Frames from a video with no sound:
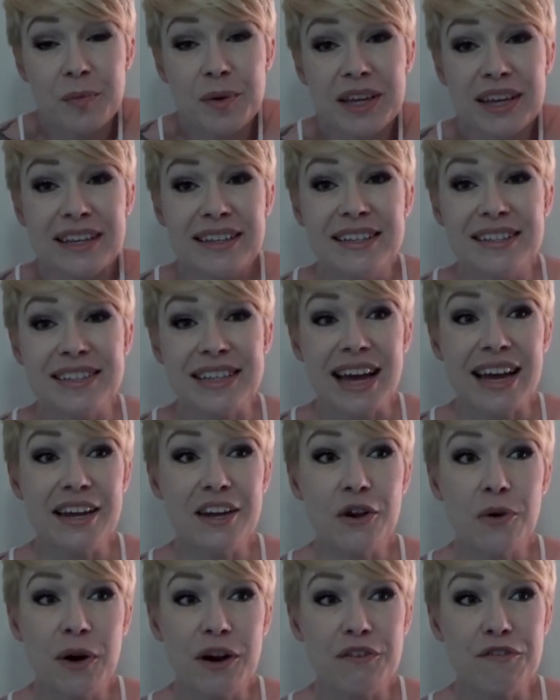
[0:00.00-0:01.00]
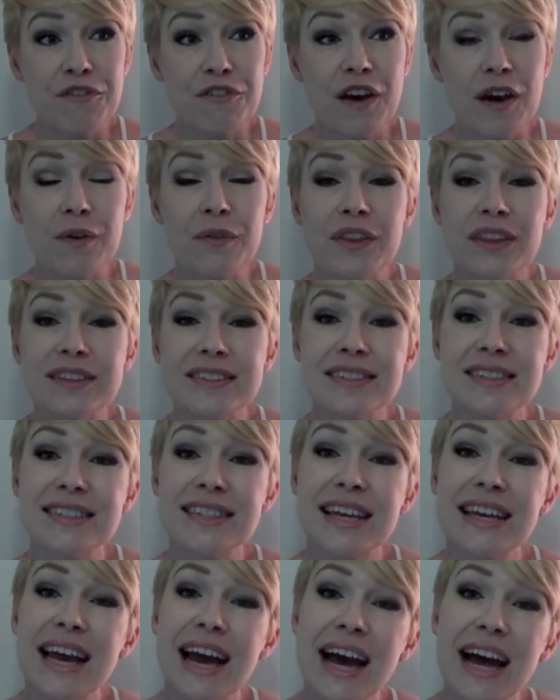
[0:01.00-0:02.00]
because I know I've found that since
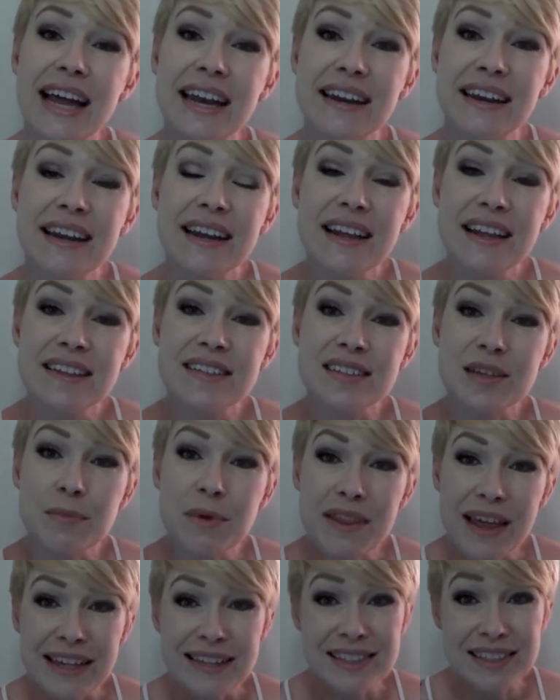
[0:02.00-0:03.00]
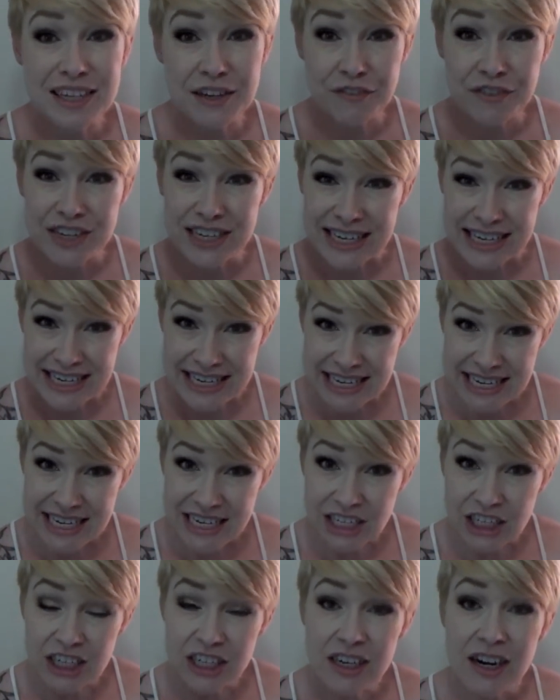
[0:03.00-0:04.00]
I got some of that stuff into
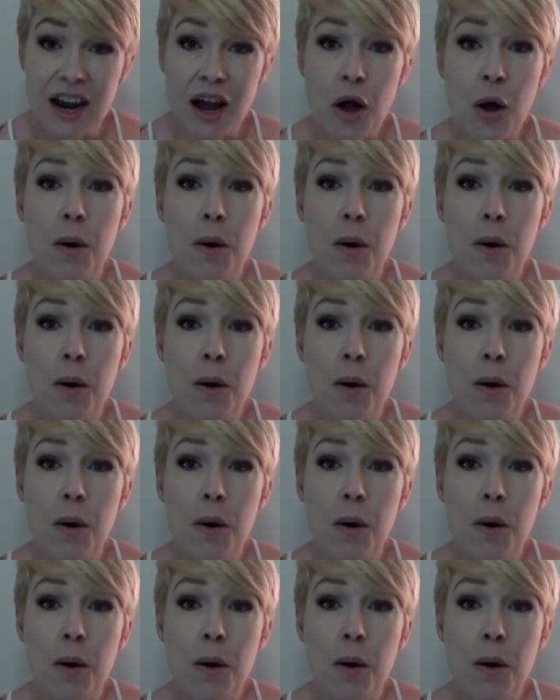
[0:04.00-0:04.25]
here,